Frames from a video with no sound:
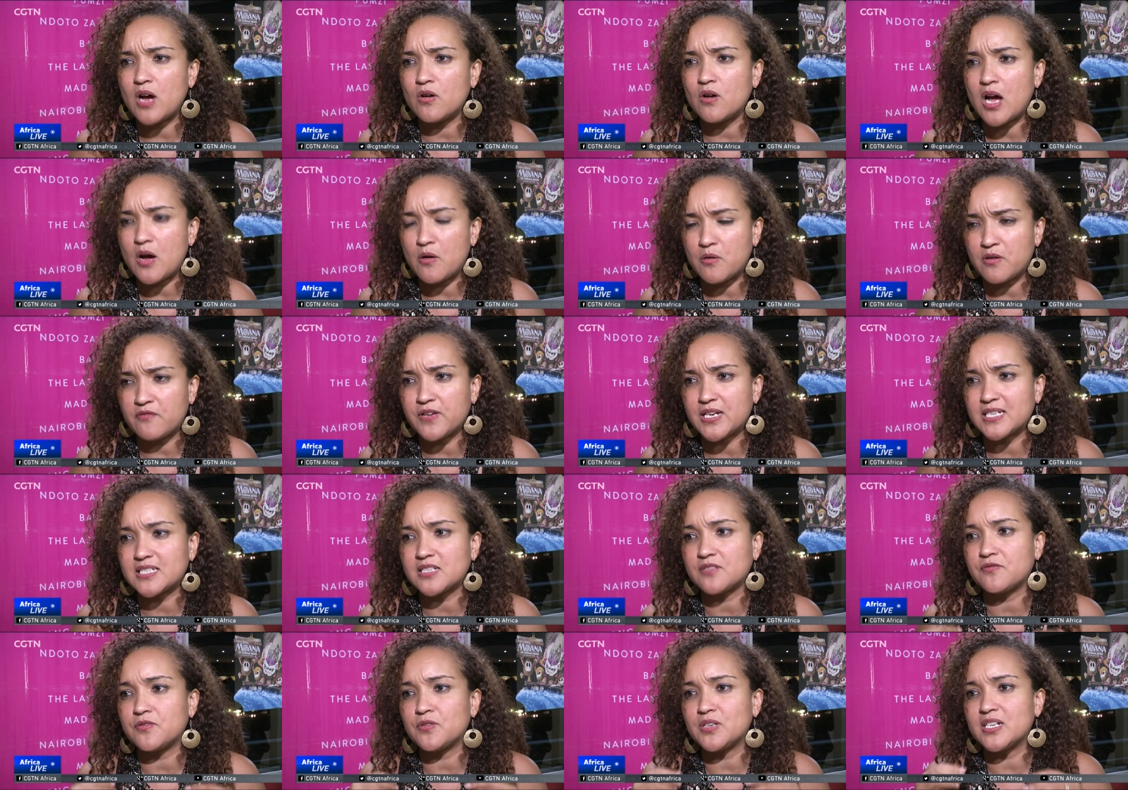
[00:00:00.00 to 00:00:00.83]
Our
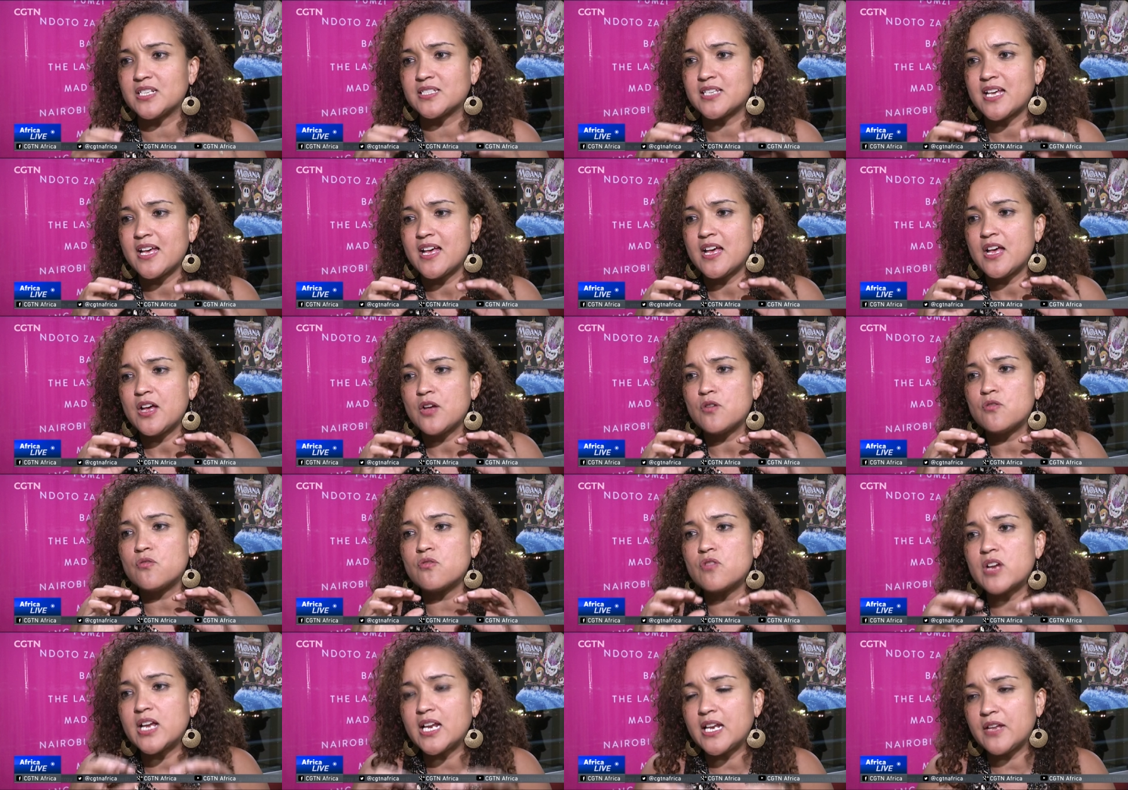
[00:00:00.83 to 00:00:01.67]
festival is
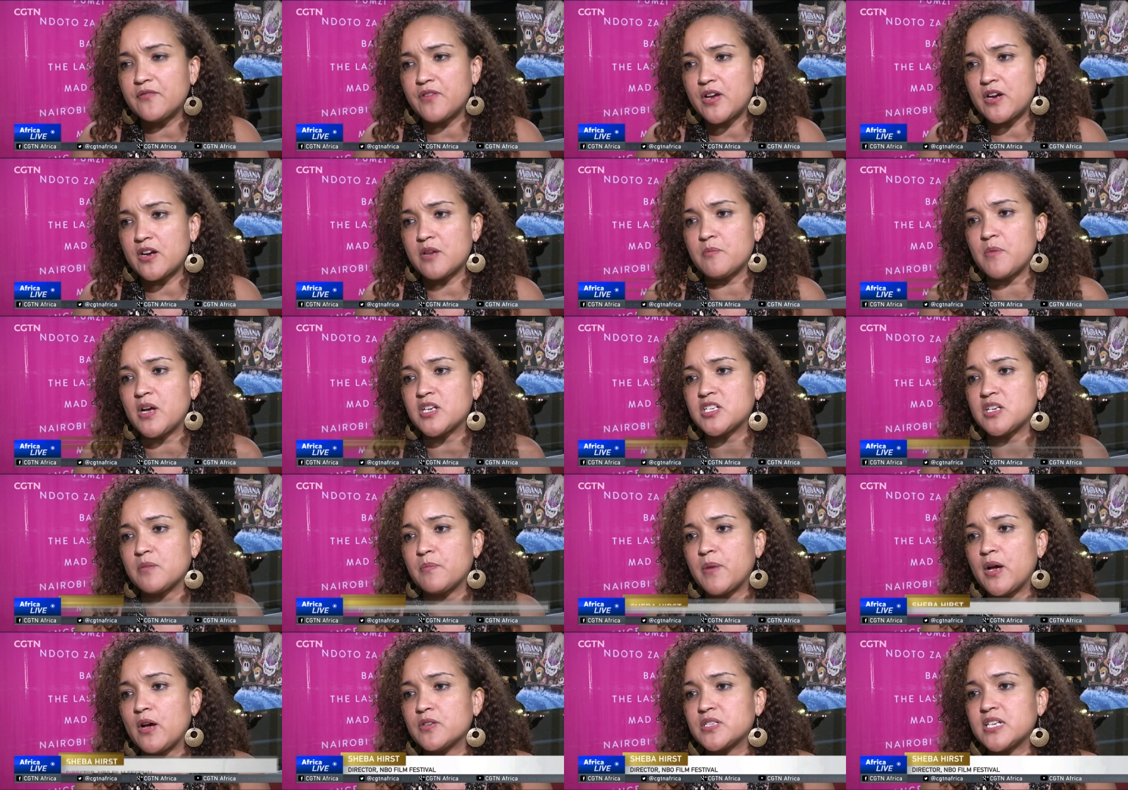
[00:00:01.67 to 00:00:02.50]
really very much
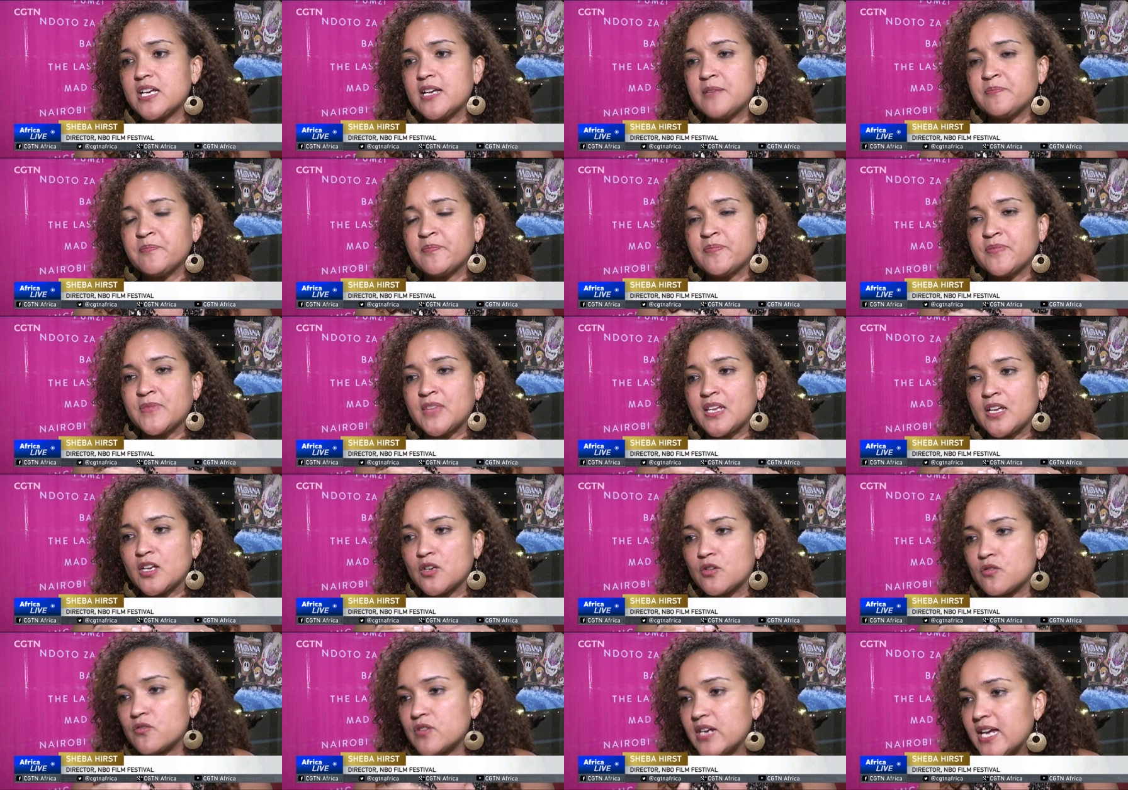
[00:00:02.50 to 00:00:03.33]
about
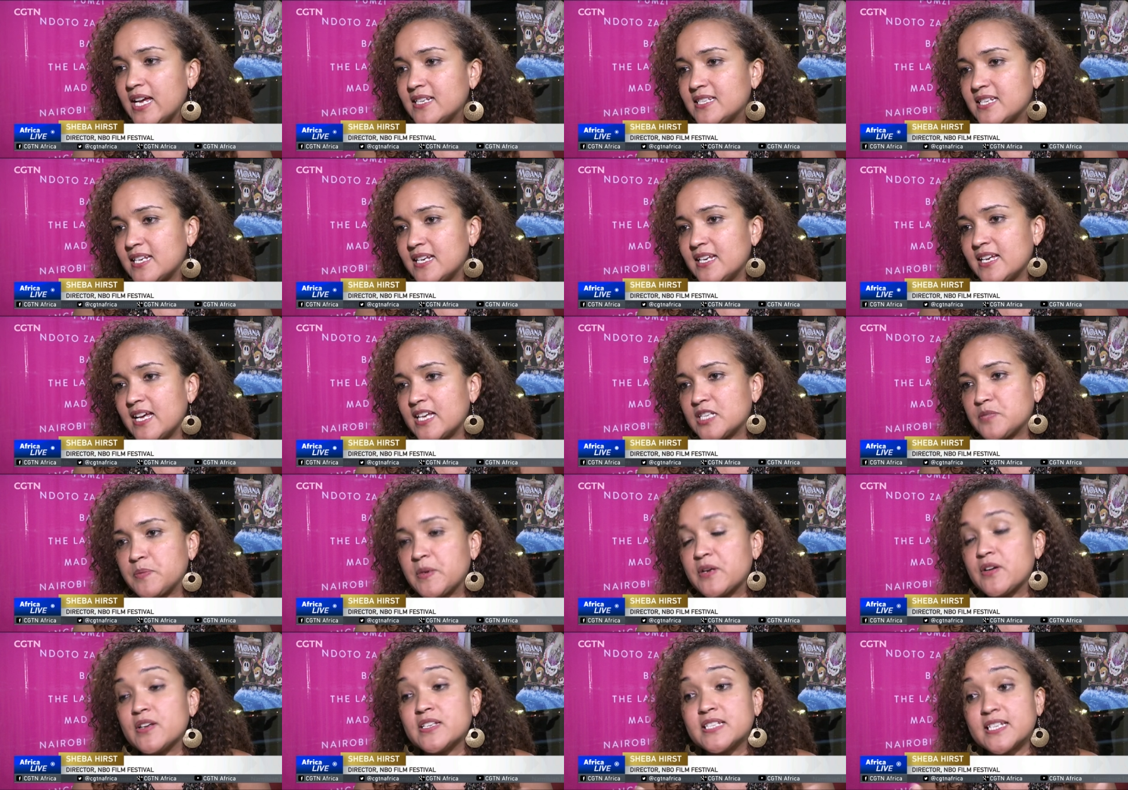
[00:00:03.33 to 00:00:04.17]
creating
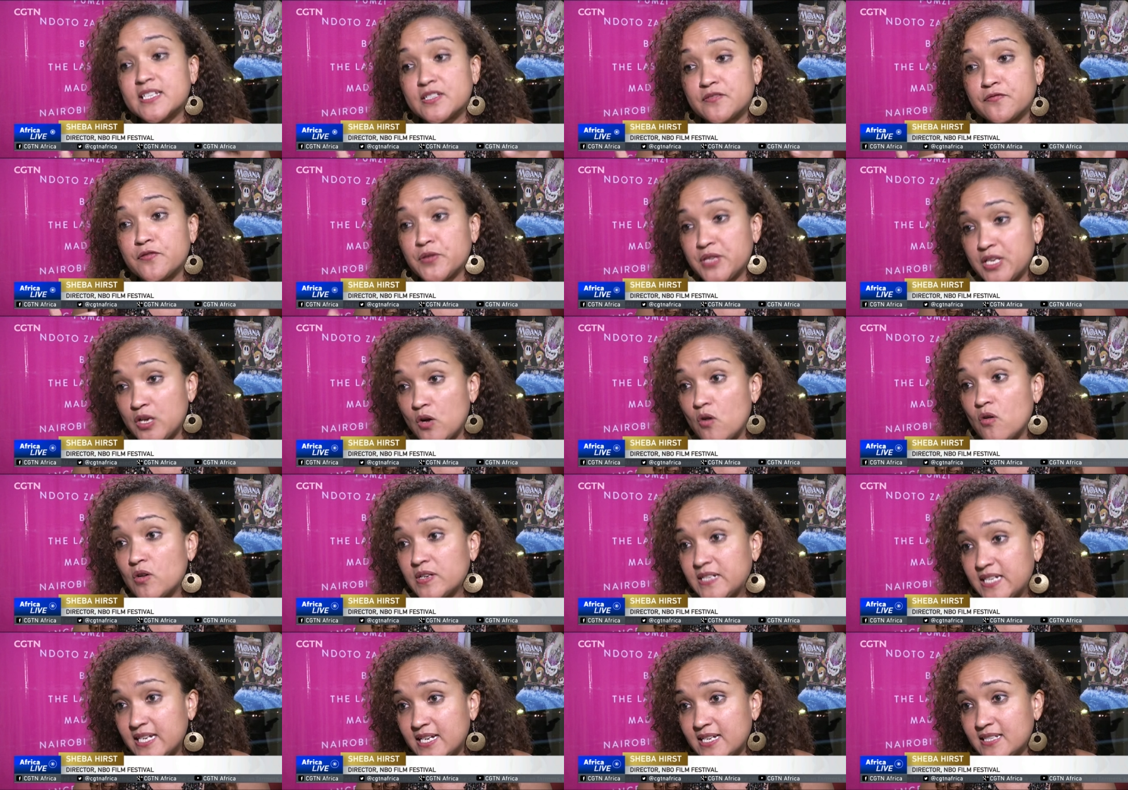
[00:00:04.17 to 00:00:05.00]
experiences for the
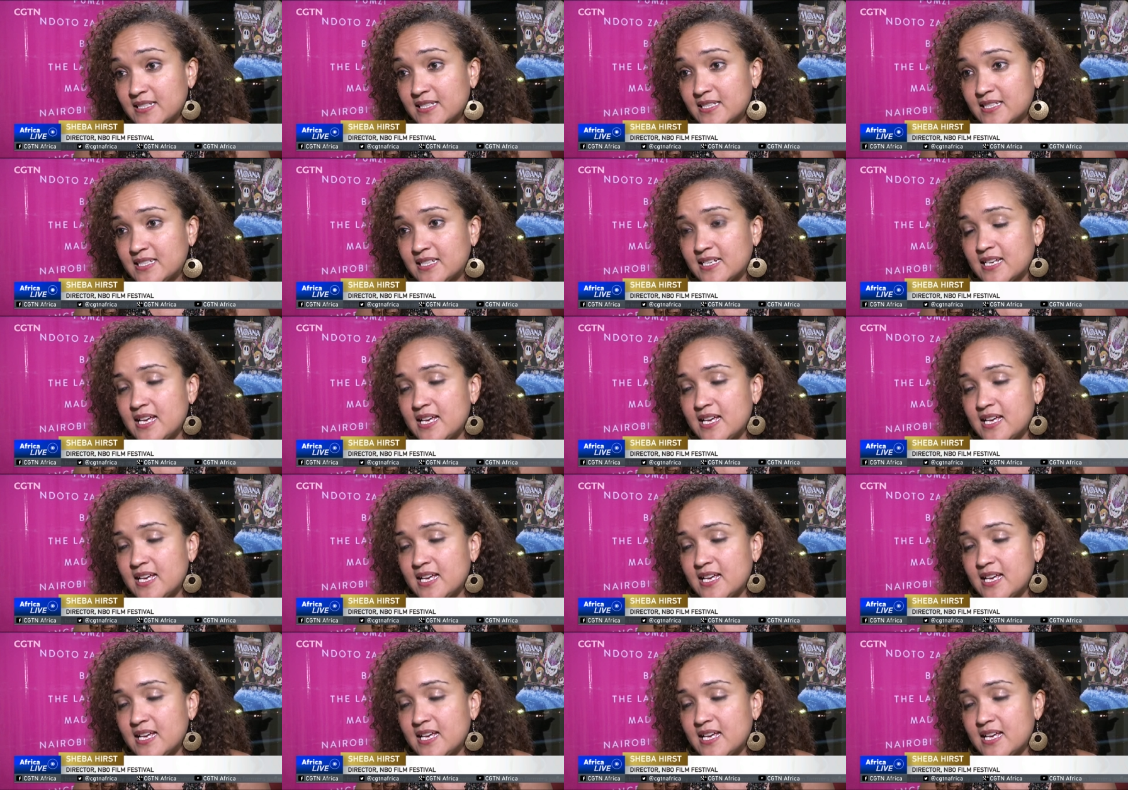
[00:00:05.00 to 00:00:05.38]
audience,